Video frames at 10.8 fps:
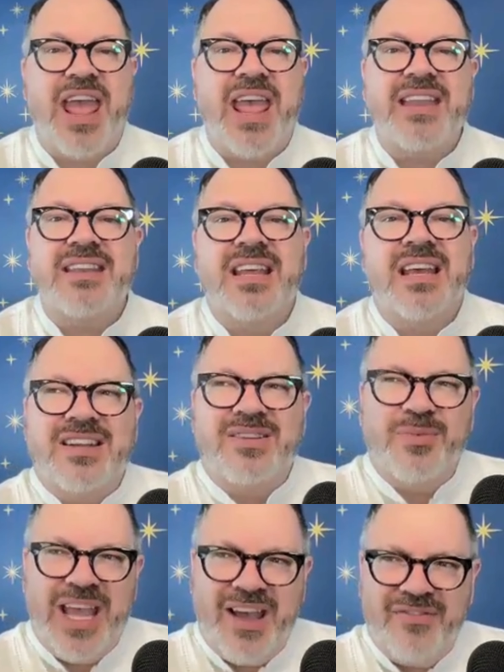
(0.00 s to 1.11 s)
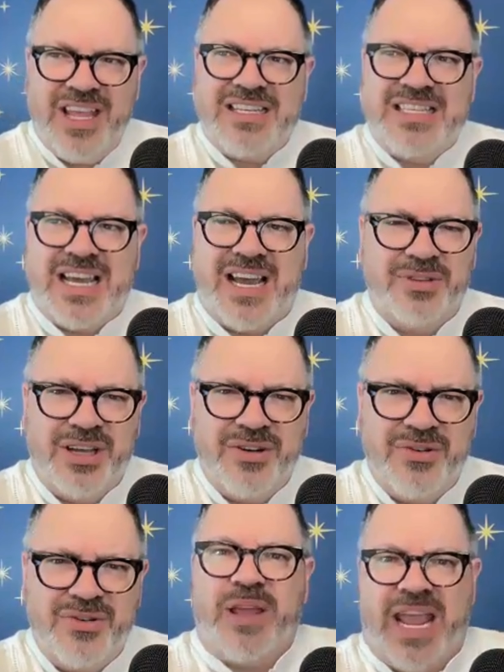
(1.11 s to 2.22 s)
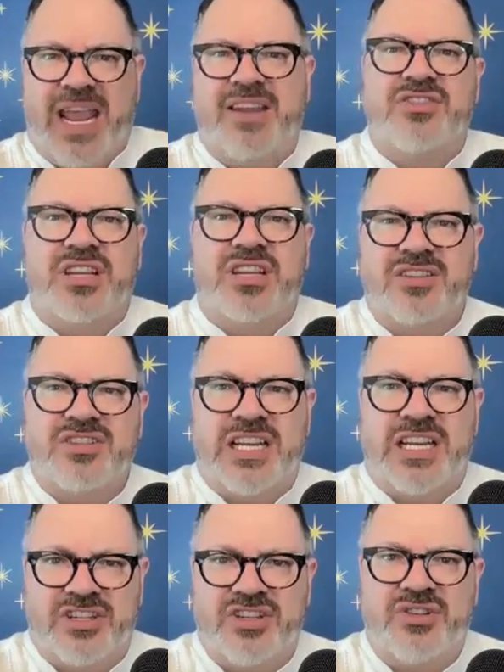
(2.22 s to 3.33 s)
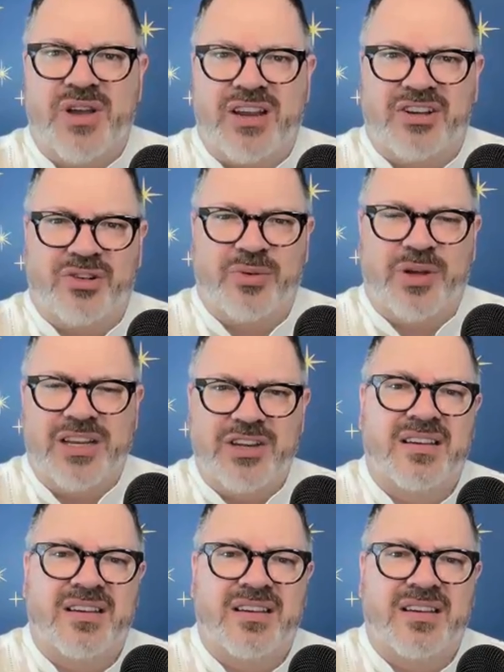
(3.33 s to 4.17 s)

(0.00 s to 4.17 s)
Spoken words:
Hey, didn't we have a download page that teaches you how to do it?